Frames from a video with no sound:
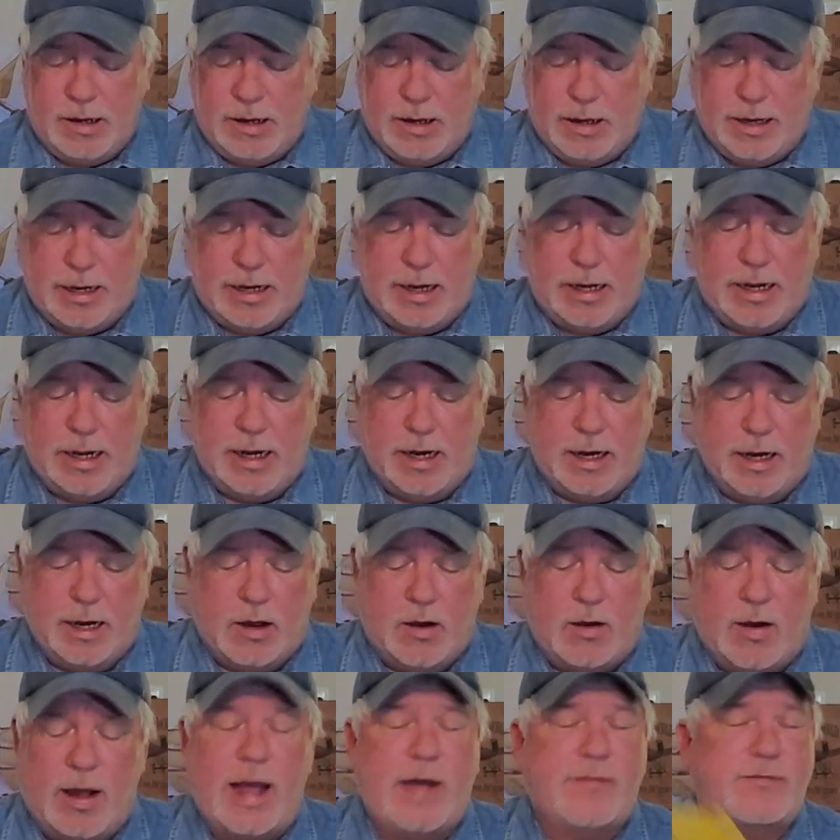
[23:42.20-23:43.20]
And
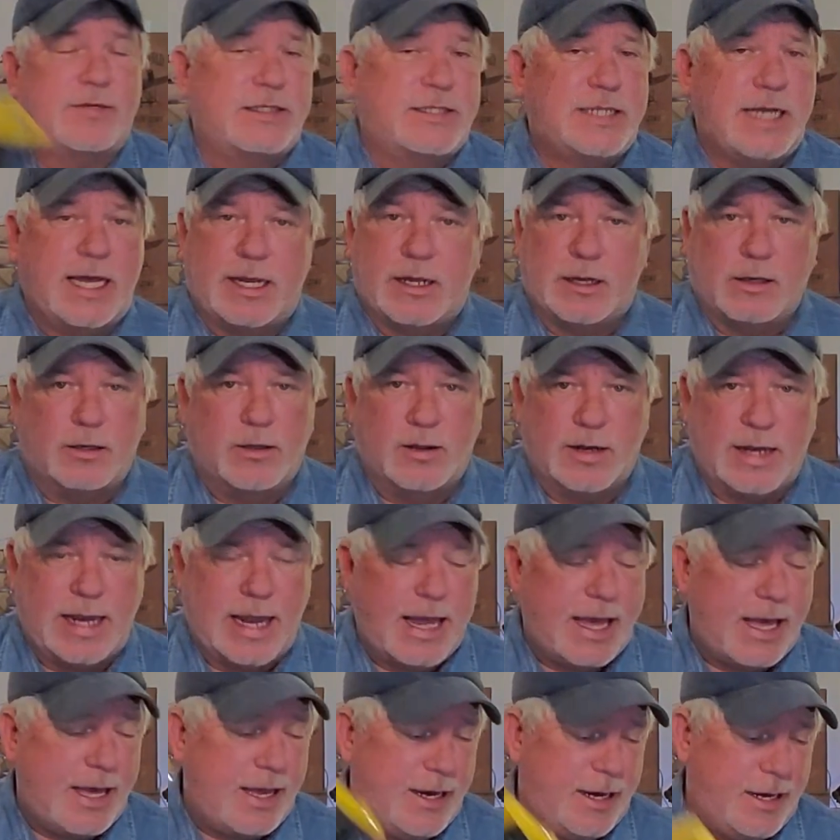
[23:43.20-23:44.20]
I'll have to take a look
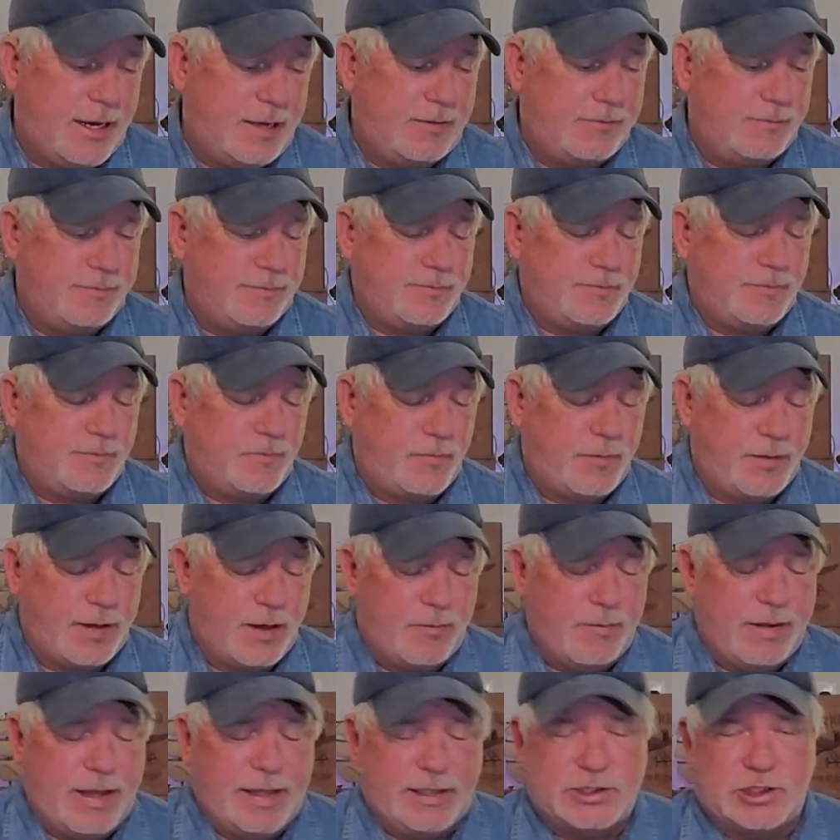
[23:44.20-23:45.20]
at it.
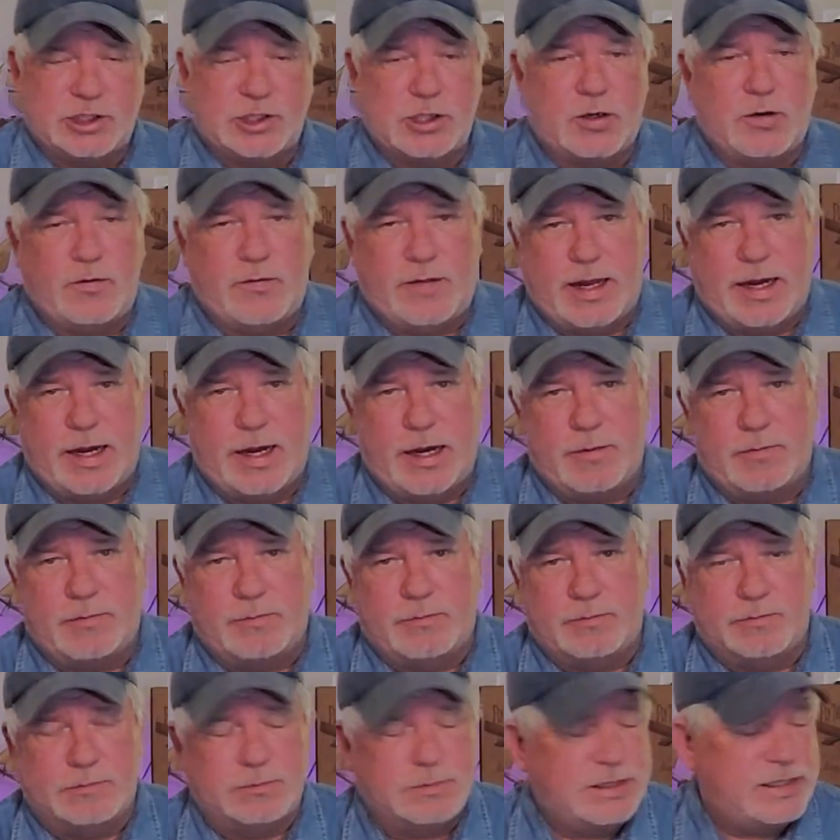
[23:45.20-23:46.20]
Make sure they
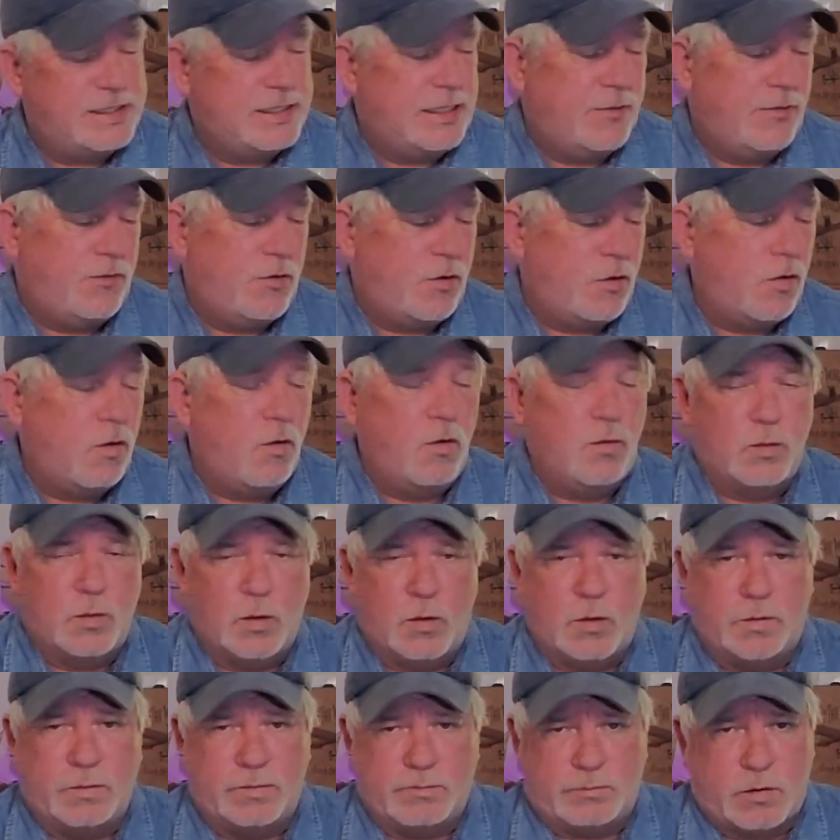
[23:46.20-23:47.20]
didn't send their old
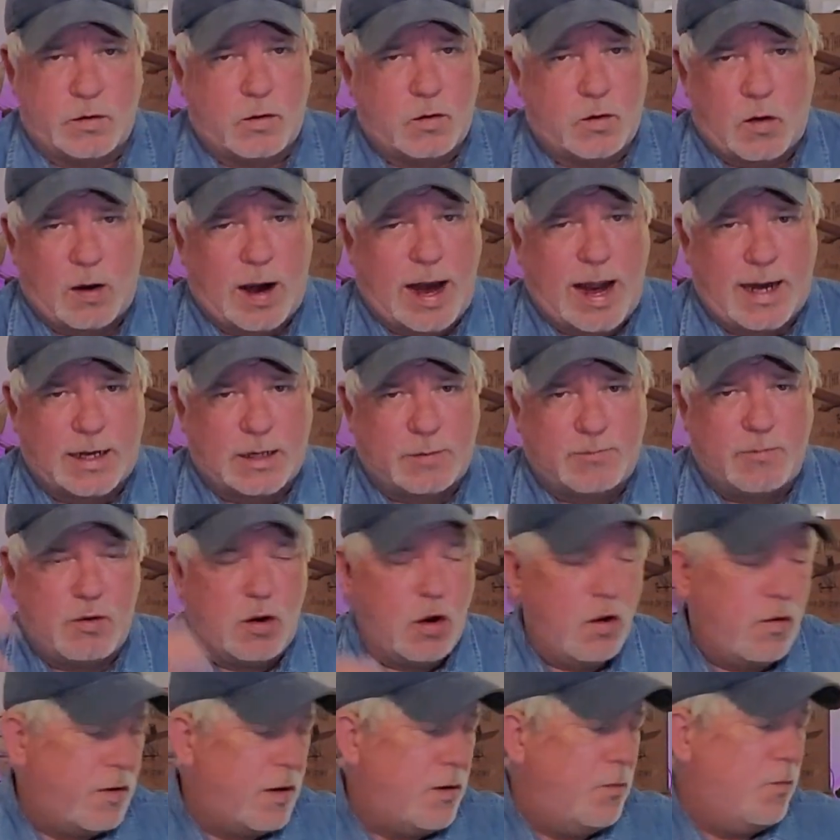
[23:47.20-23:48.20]
one, cracked,
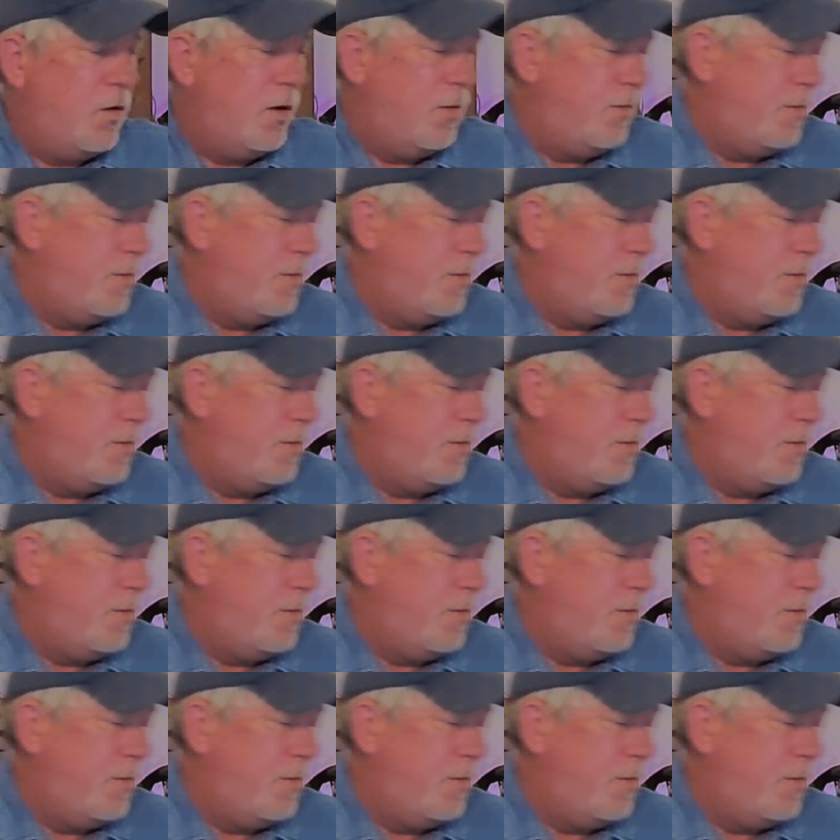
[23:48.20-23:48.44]
broken one